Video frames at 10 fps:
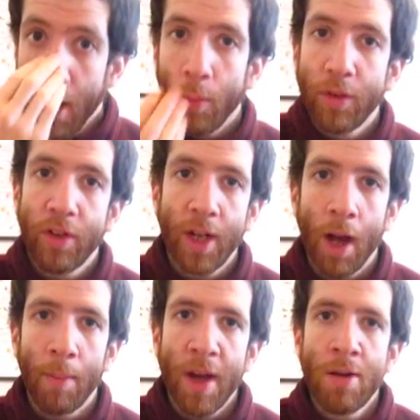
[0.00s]
was sitting
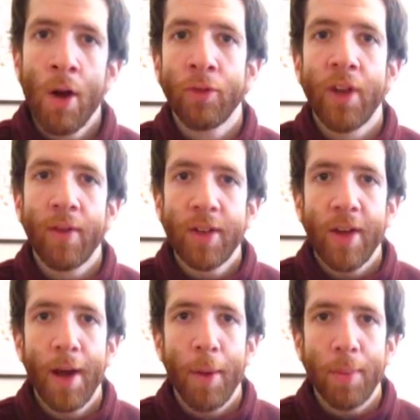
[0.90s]
on my nose, and every
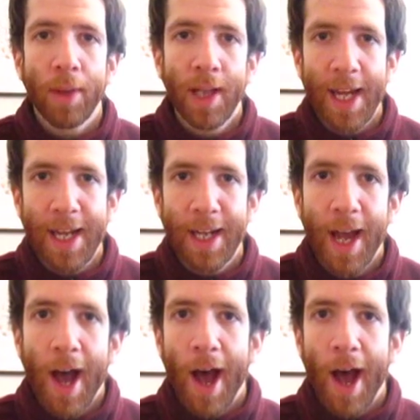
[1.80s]
time I played,